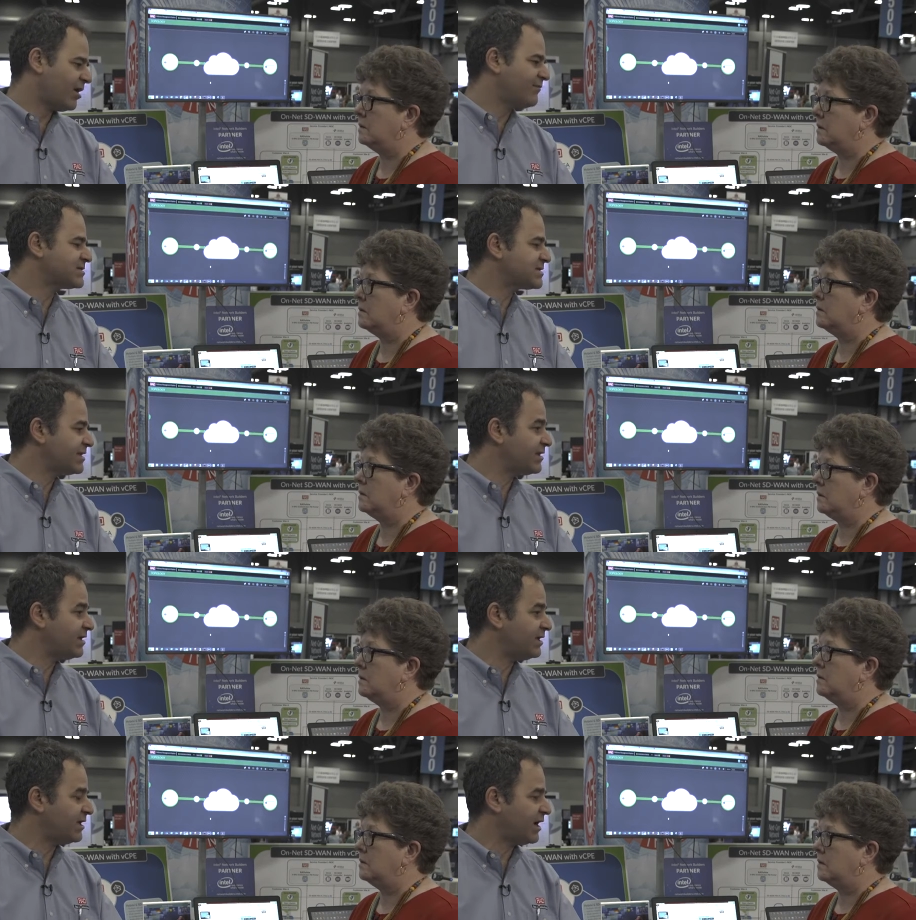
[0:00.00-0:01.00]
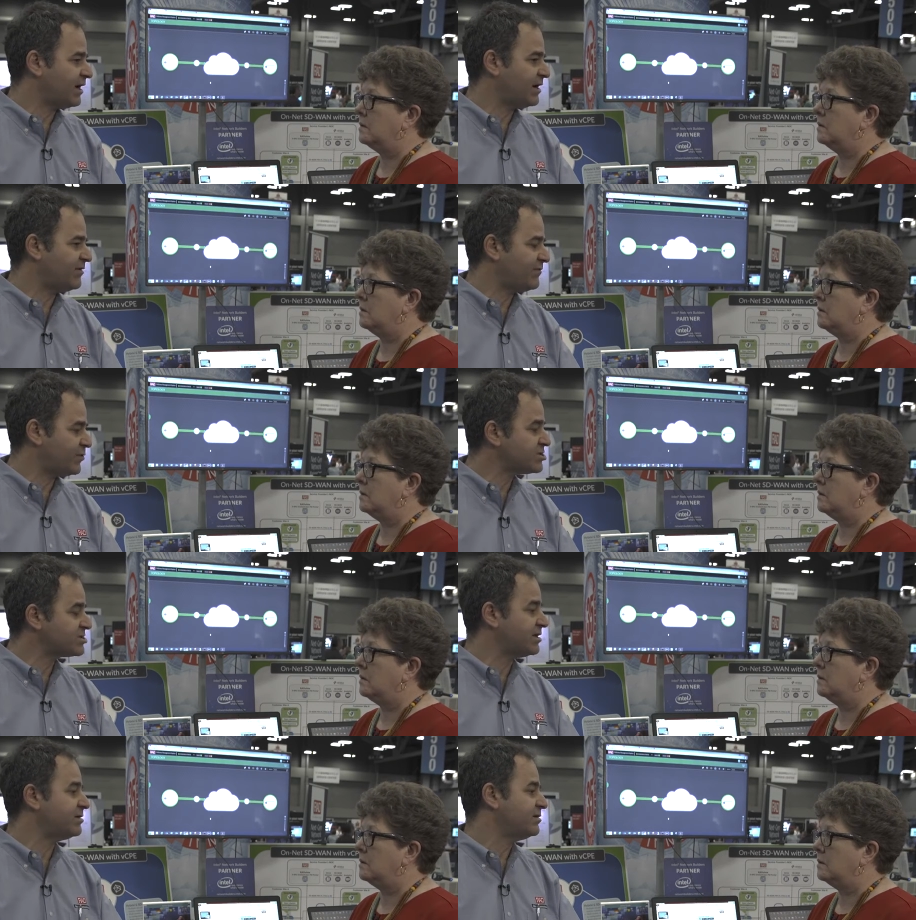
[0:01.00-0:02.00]
Speaker 1: obviously the
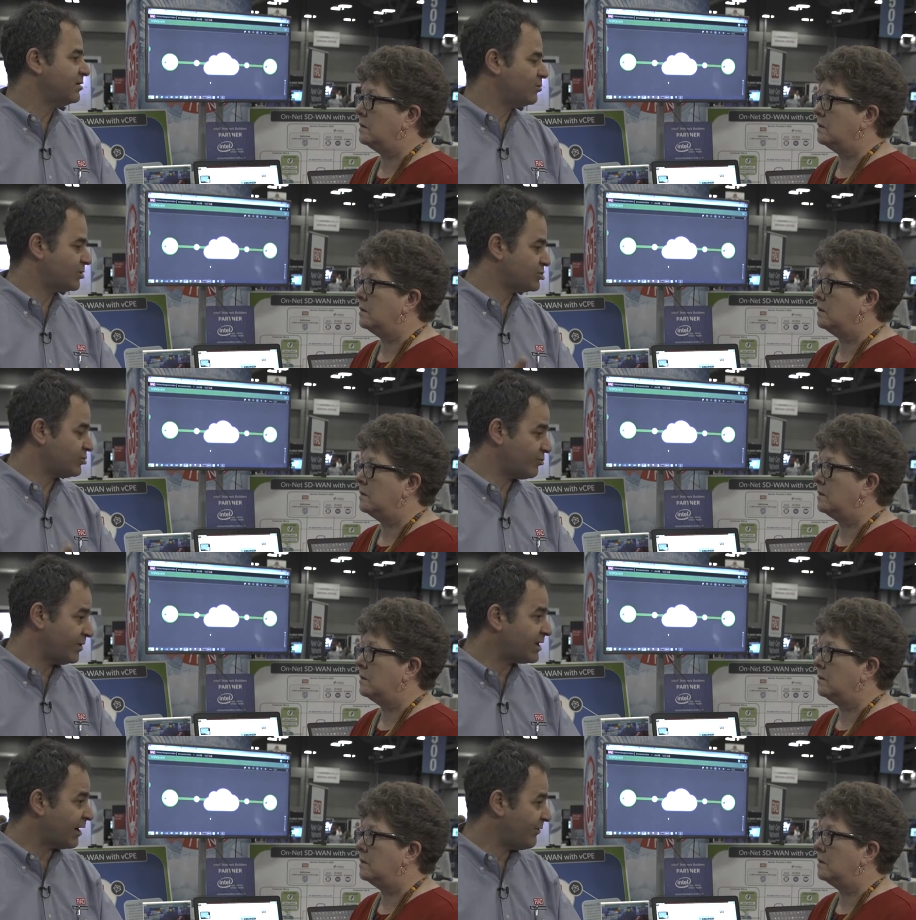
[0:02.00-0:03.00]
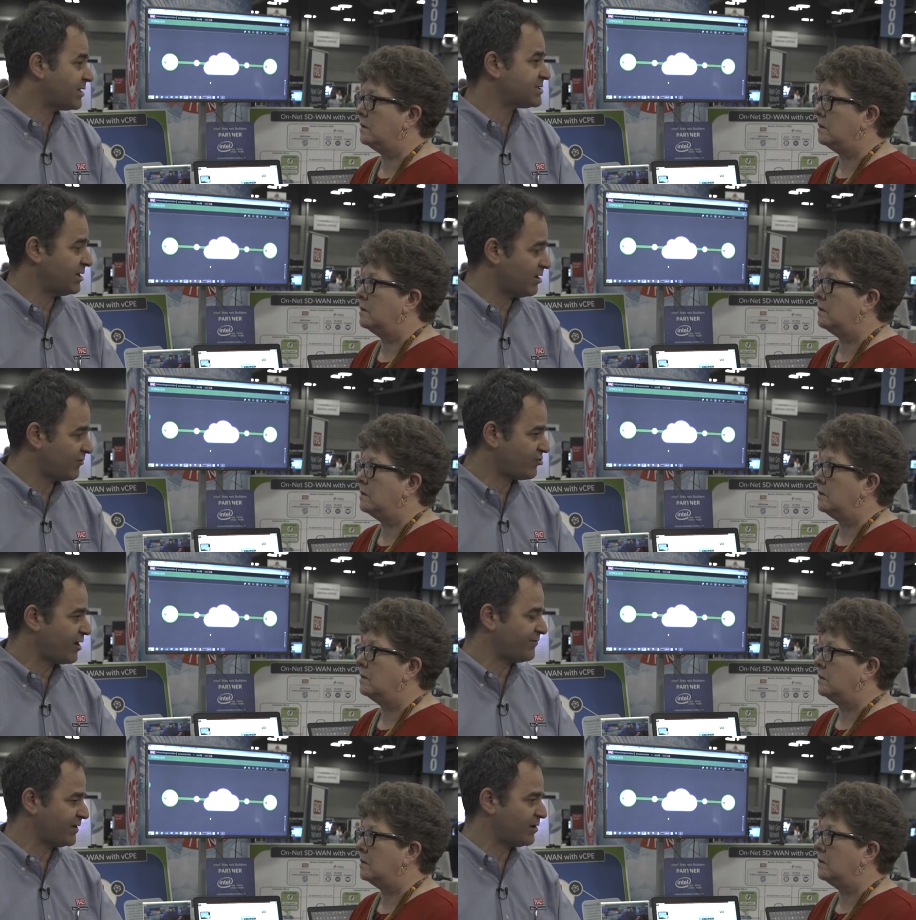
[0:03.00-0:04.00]
Versa will do the redirecting of
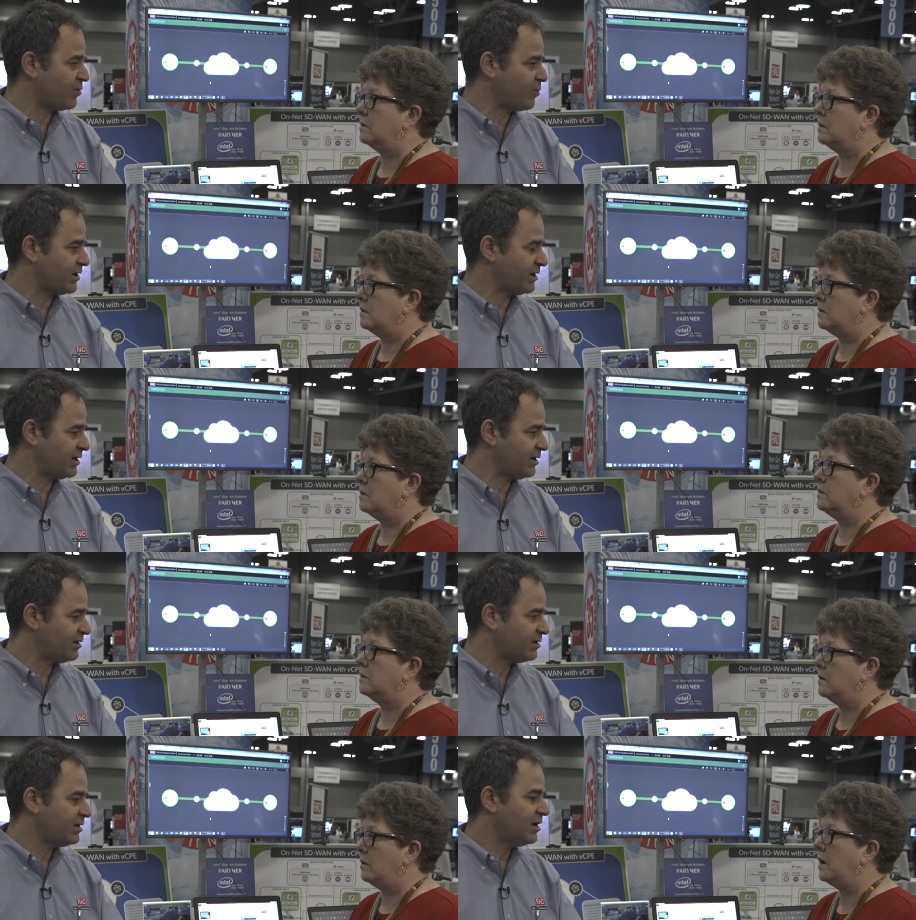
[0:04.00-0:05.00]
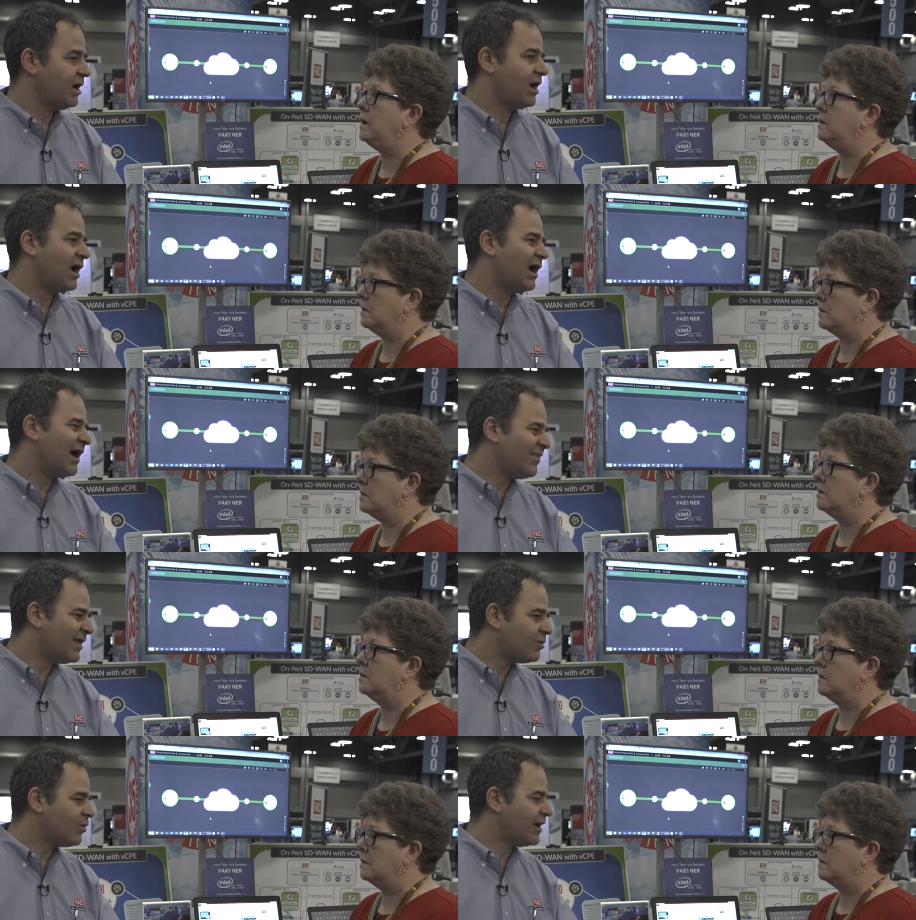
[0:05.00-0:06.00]
traffic accordingly. Okay. And
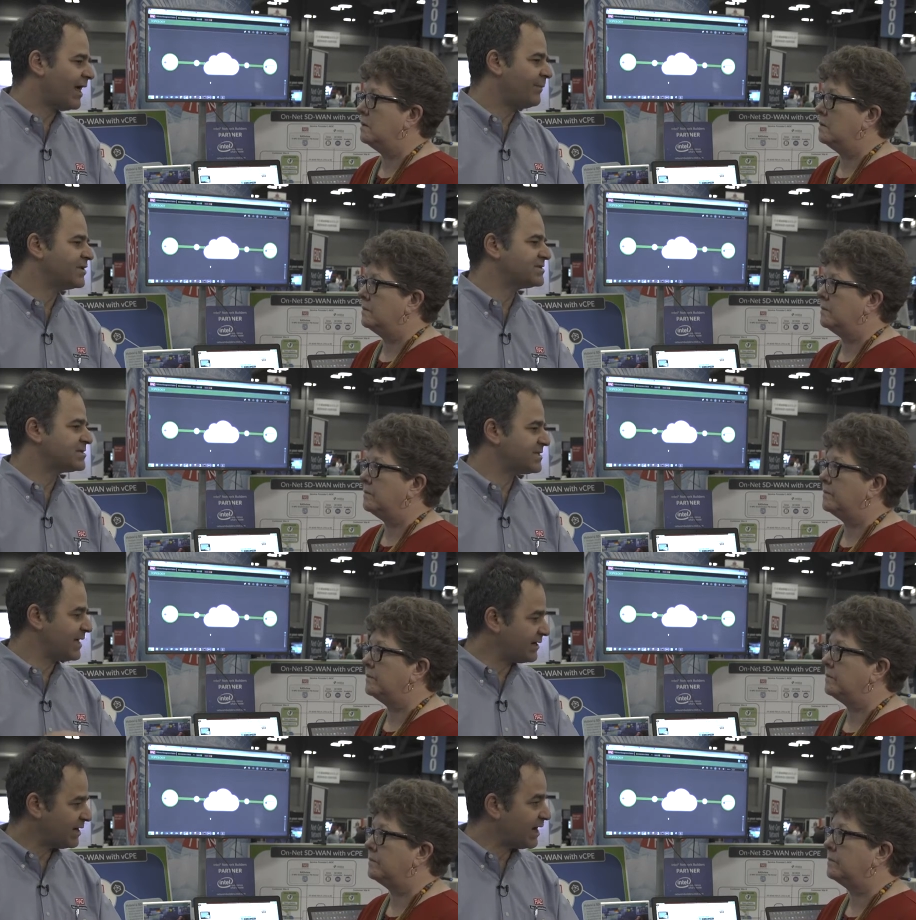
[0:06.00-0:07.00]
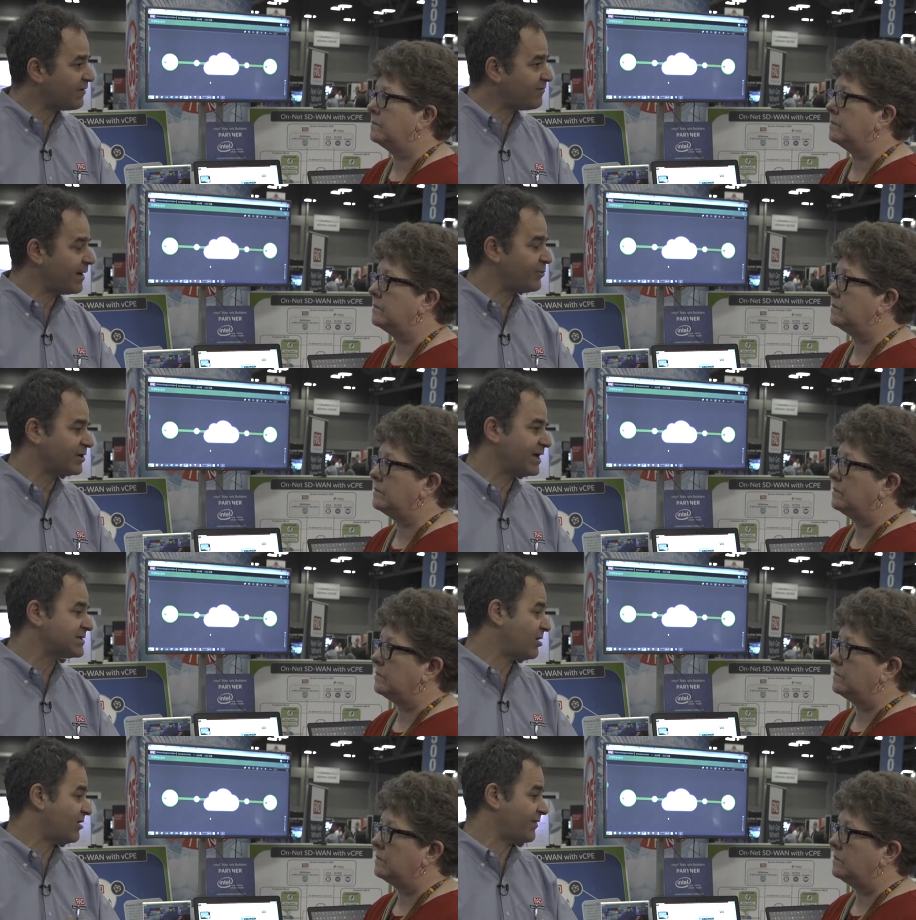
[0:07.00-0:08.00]
then what happens is the underlying fabric does
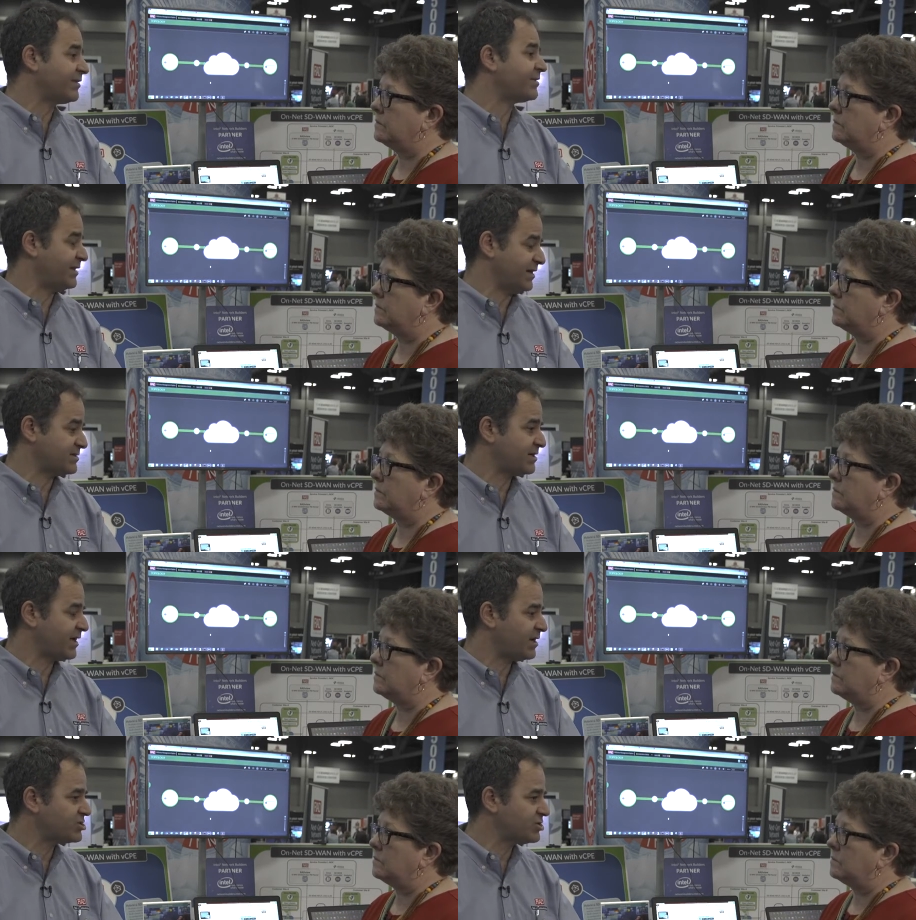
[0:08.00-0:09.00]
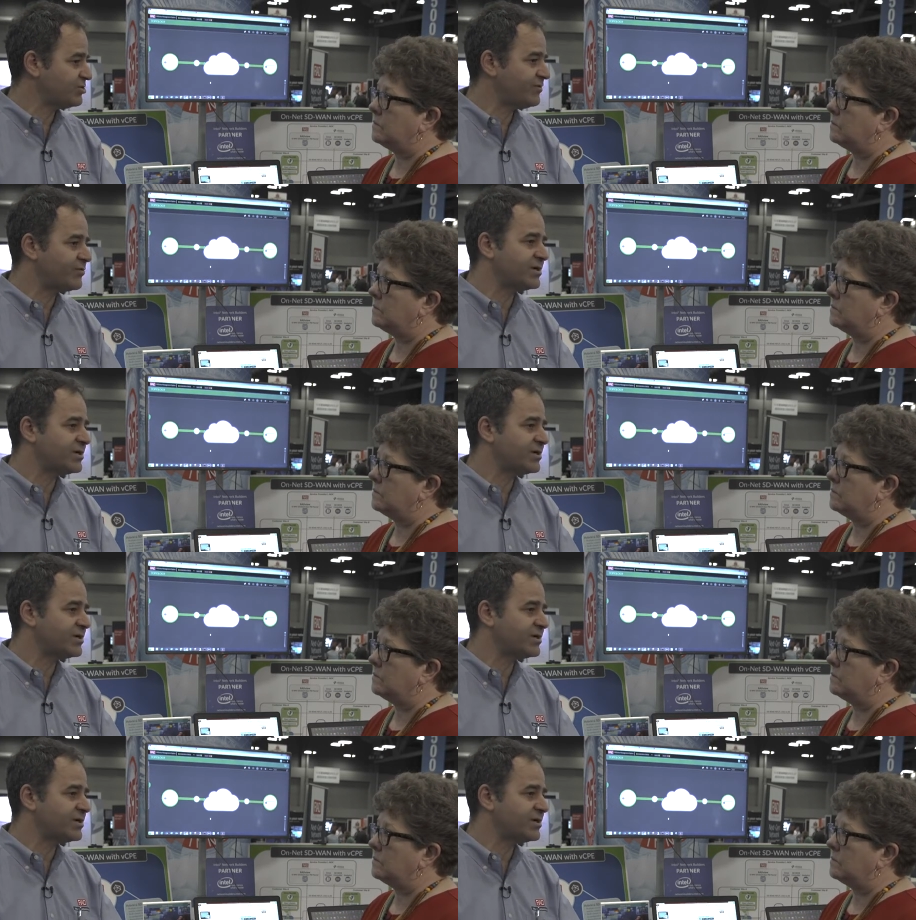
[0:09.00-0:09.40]
a lot of other things. It can do, for